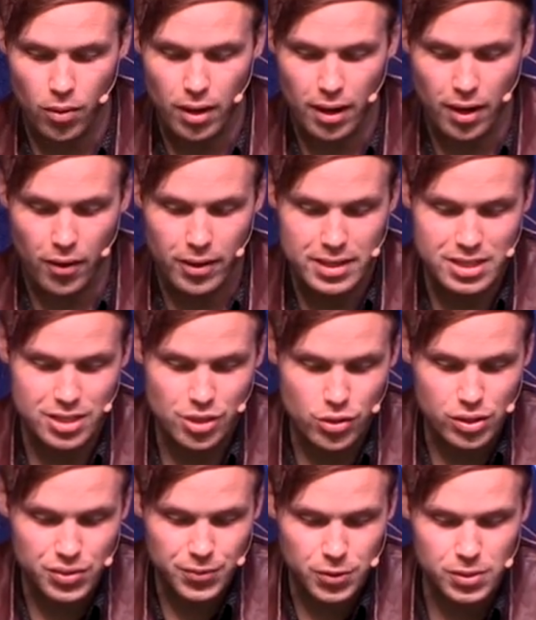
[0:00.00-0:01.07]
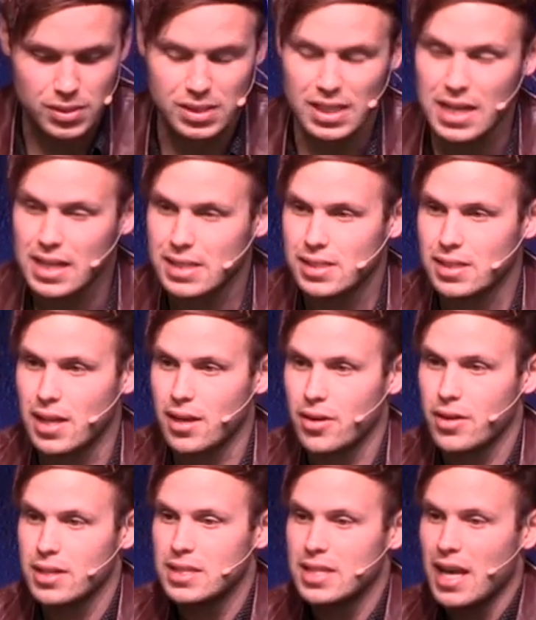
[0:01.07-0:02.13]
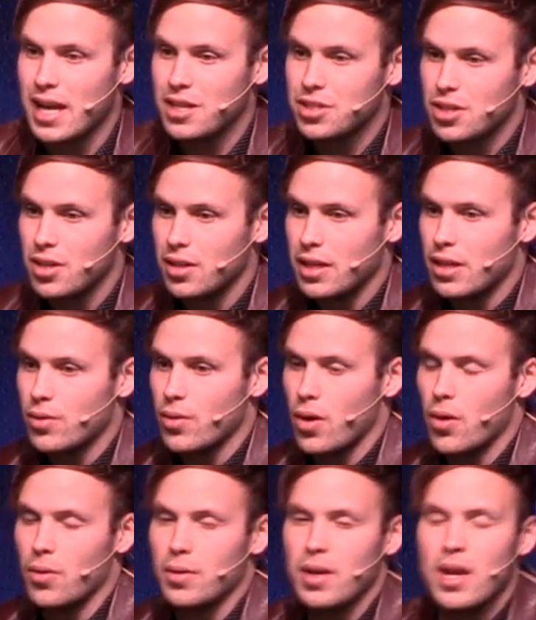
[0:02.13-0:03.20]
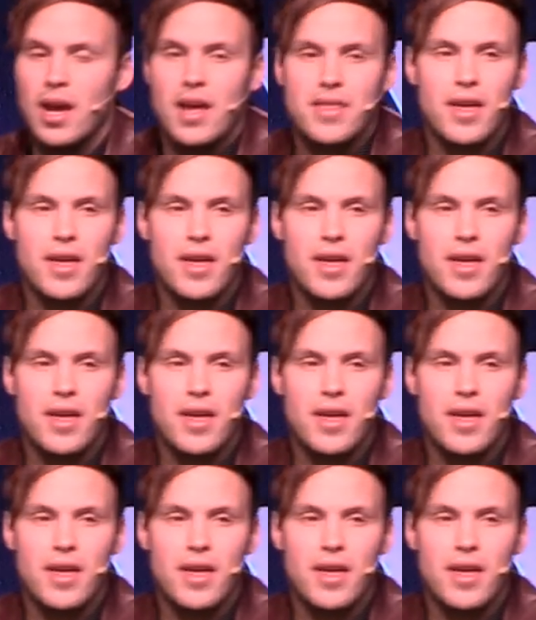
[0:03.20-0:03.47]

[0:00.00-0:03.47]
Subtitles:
or it's useful seeds that are intentionally grown,